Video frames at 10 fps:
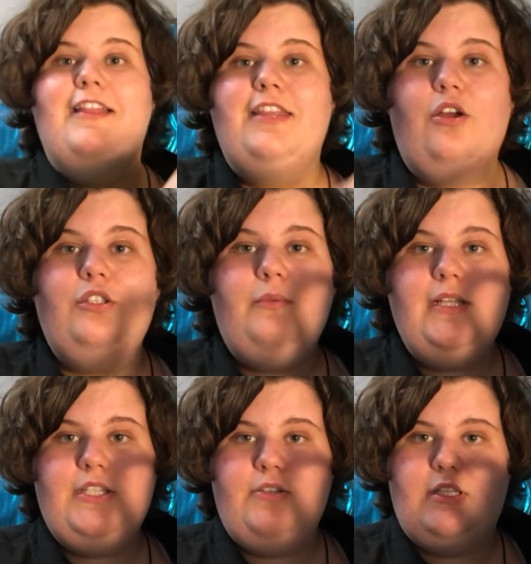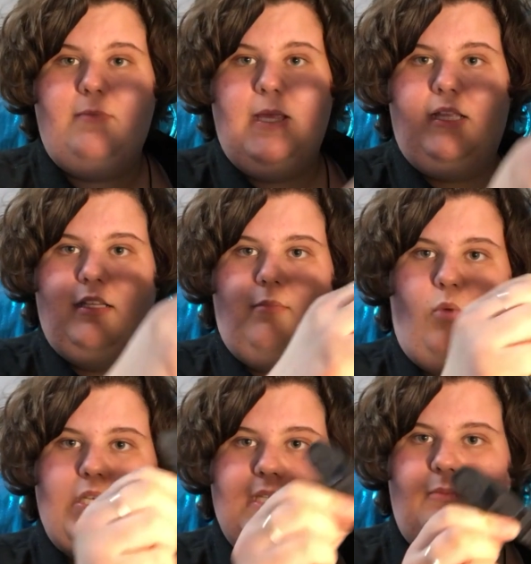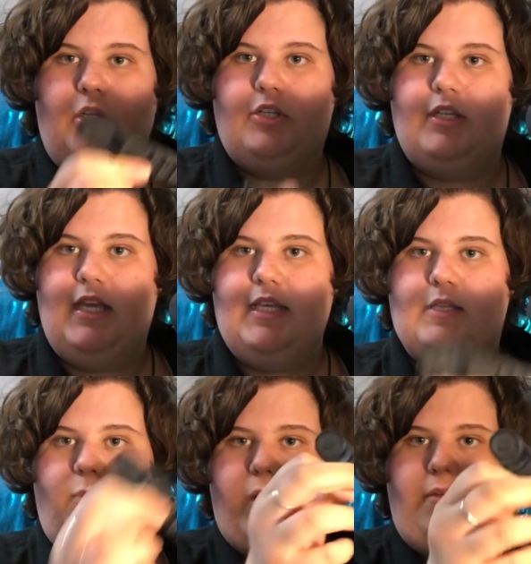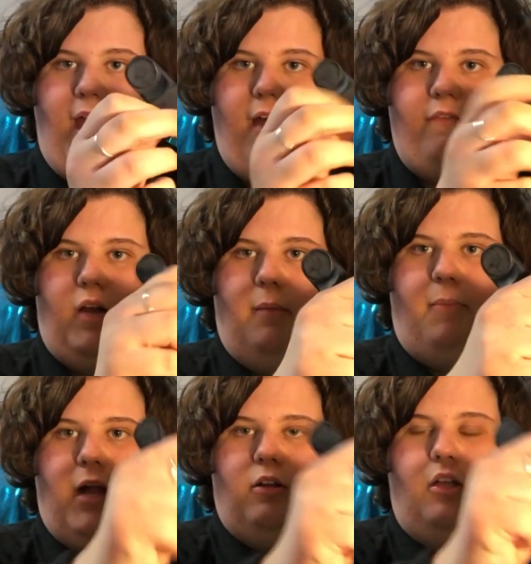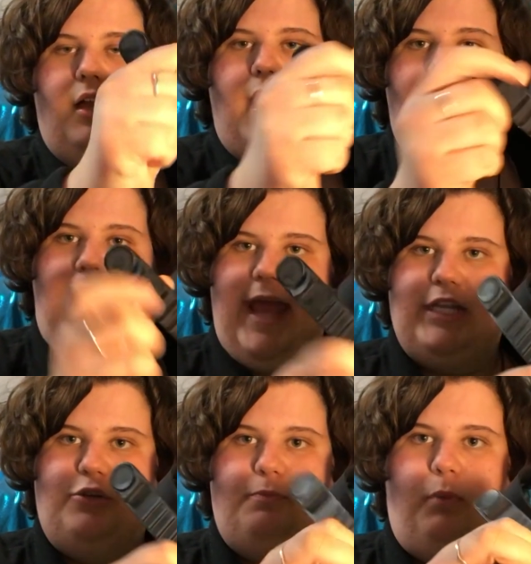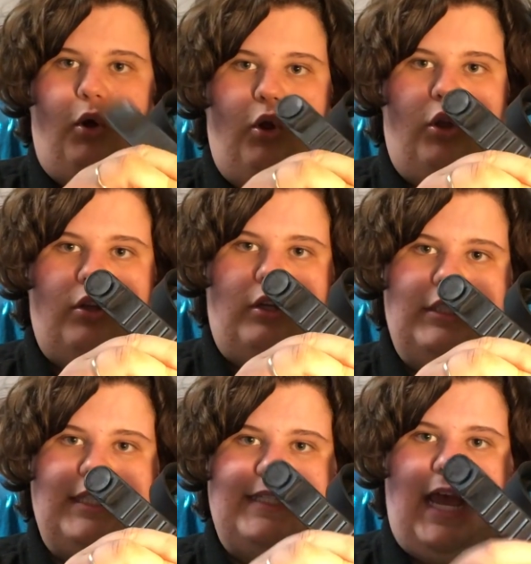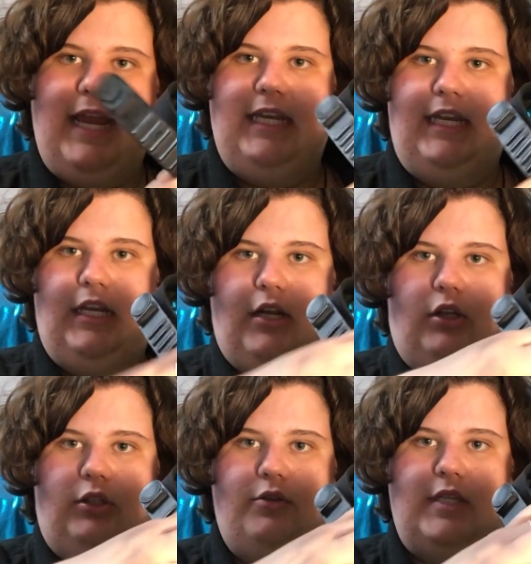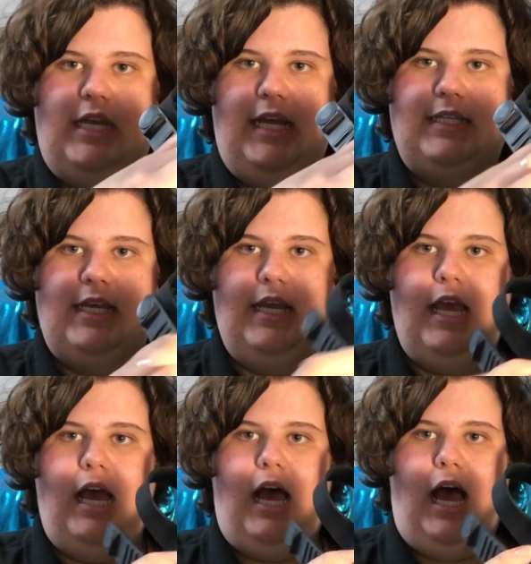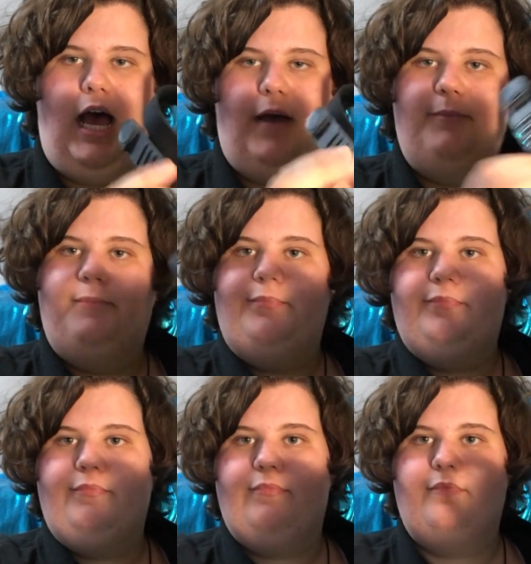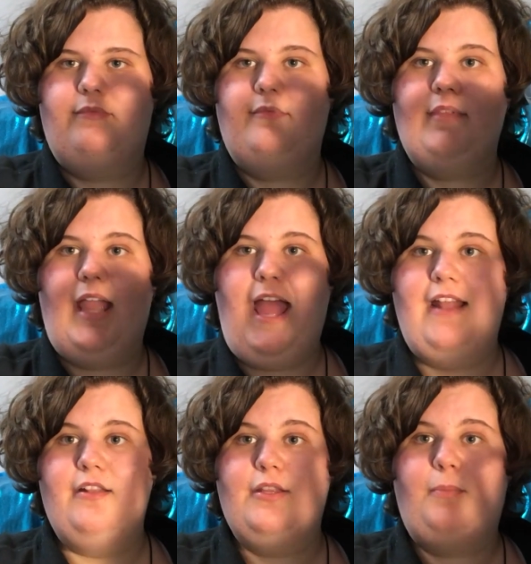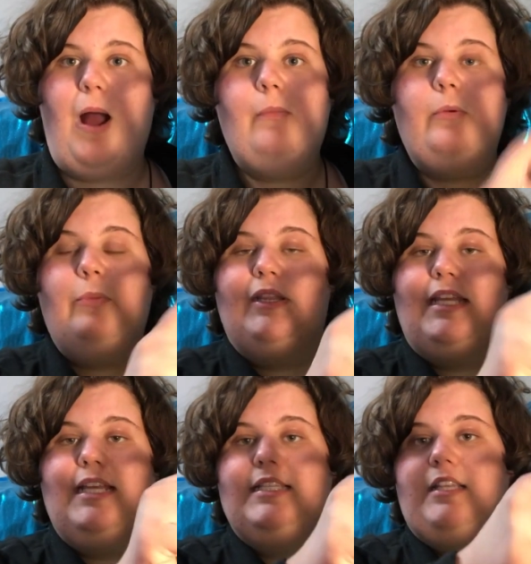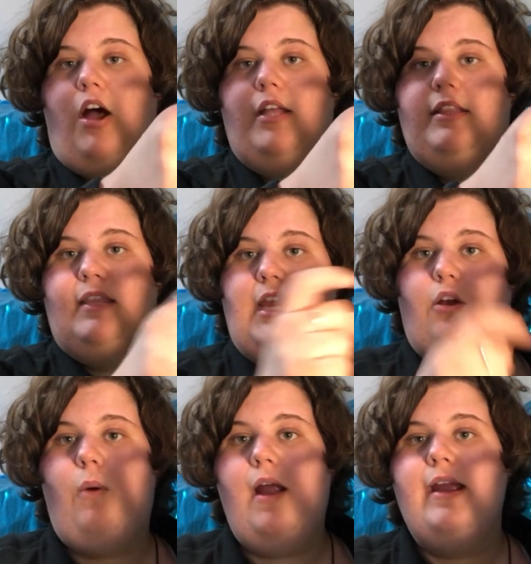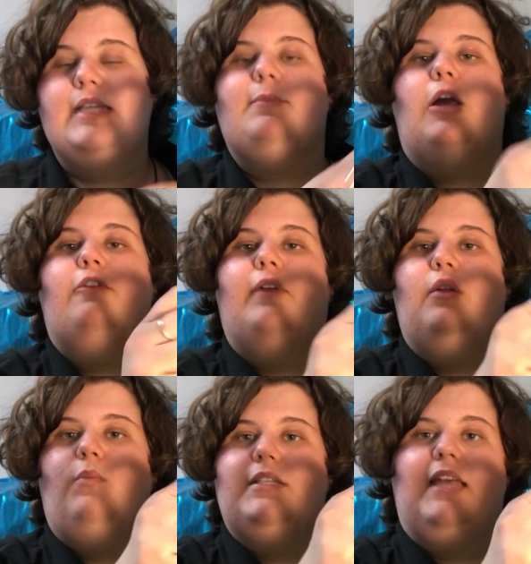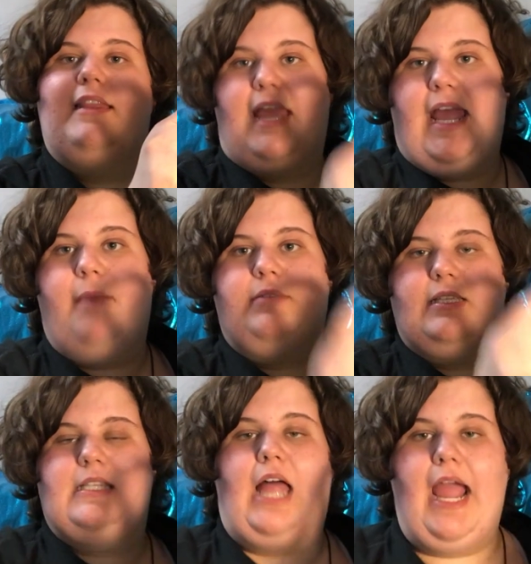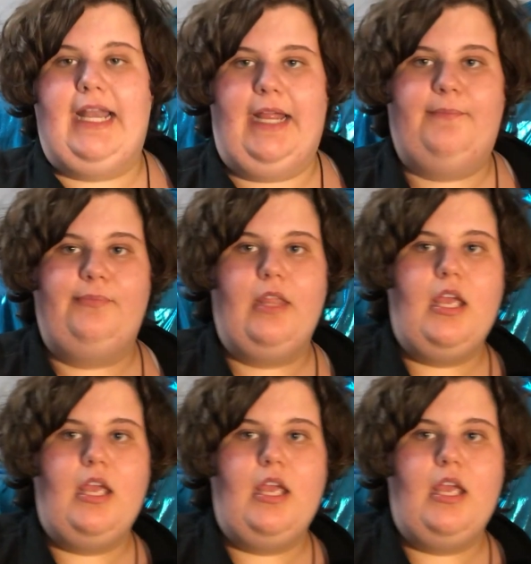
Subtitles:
The old ones used to be more similar to this, where you have a buckle and you pull to tighten it or loosen it. And the problem with these on the Aquarius monofin was that they kept sliding.